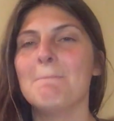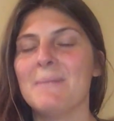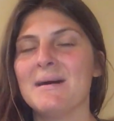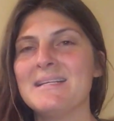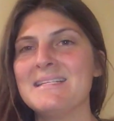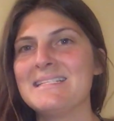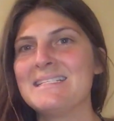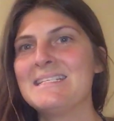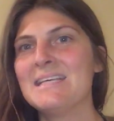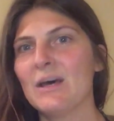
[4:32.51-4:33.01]

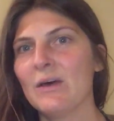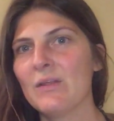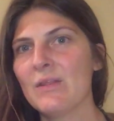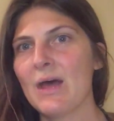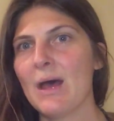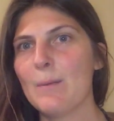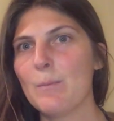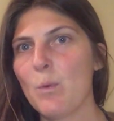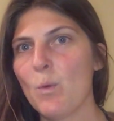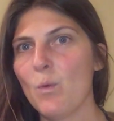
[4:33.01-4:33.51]
But until
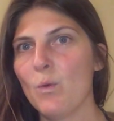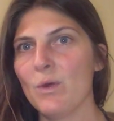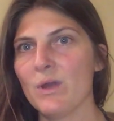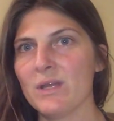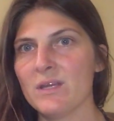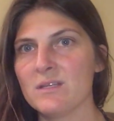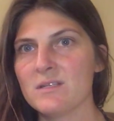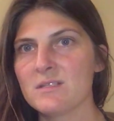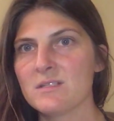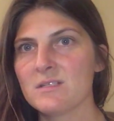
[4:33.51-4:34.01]
that
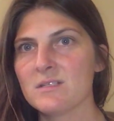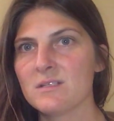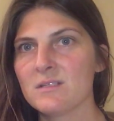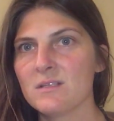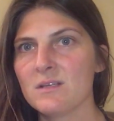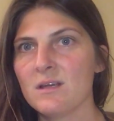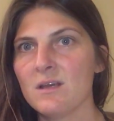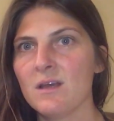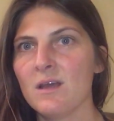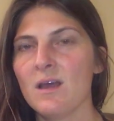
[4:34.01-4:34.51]
point,
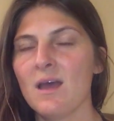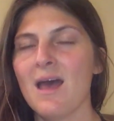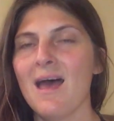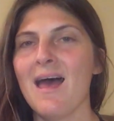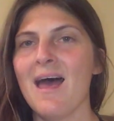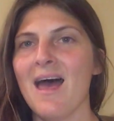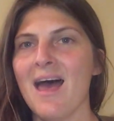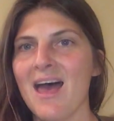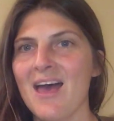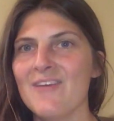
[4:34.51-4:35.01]

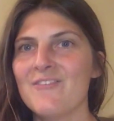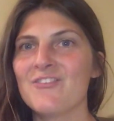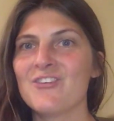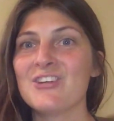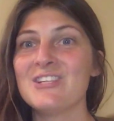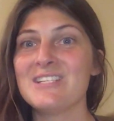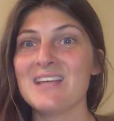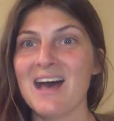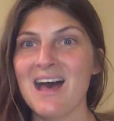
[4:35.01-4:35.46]
every